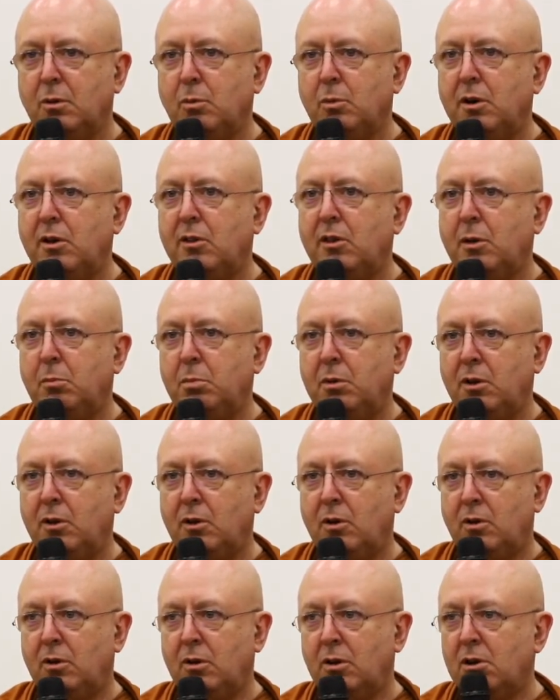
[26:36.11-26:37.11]
where they
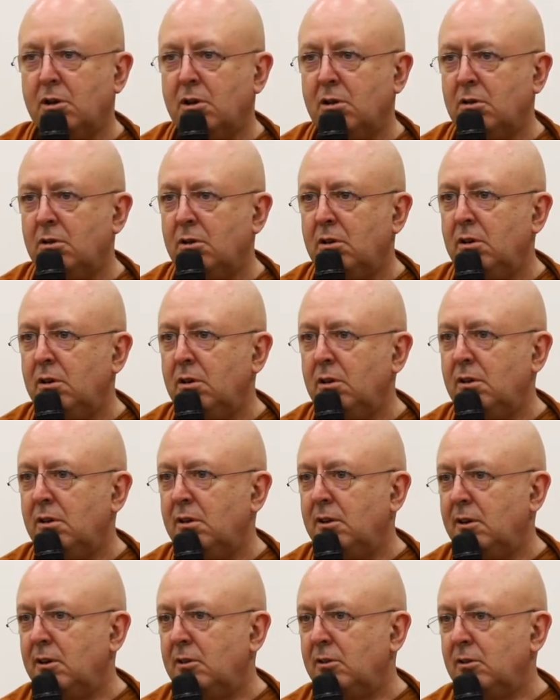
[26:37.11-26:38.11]
belong,
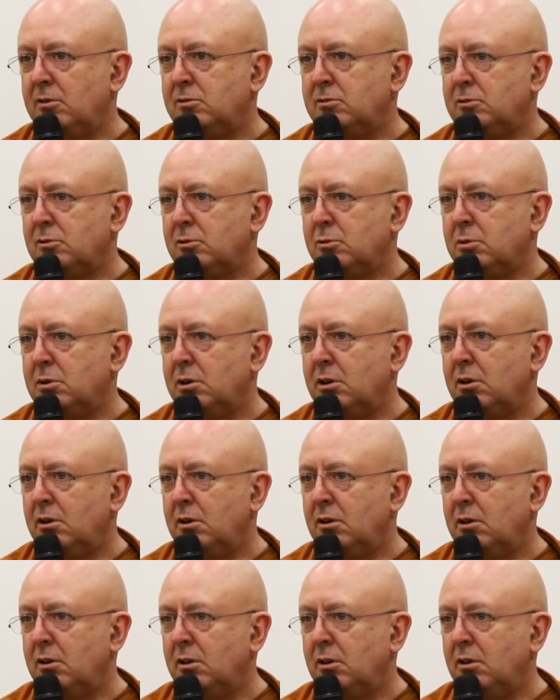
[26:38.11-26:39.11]
in the sewer,
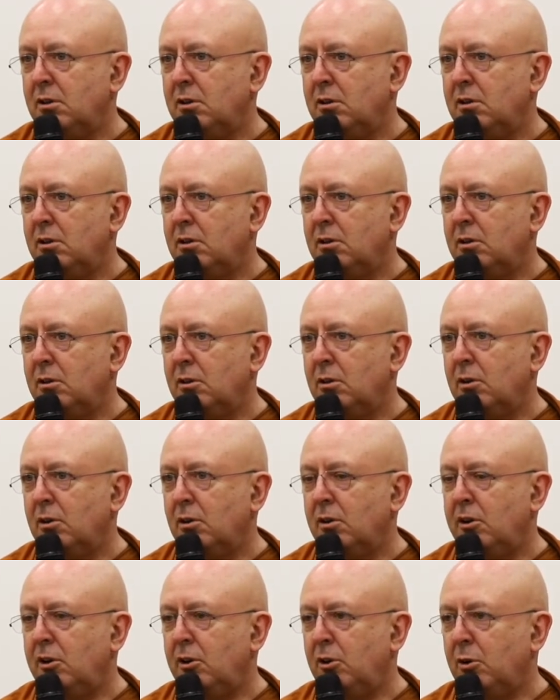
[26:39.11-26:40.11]

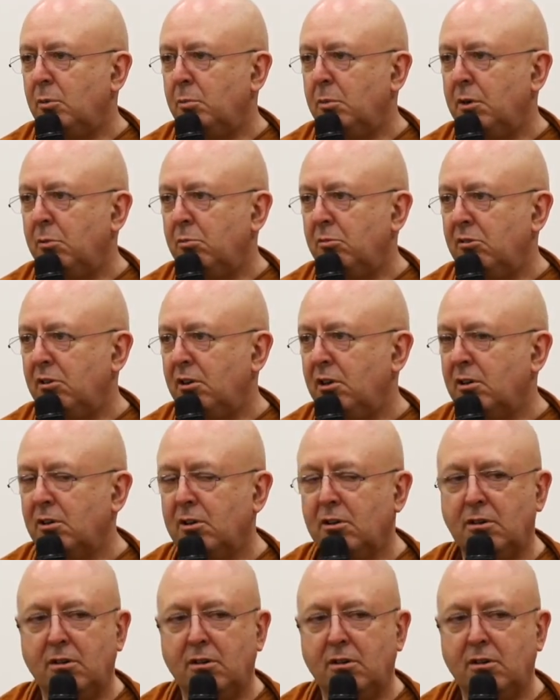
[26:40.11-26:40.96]
not in your memory.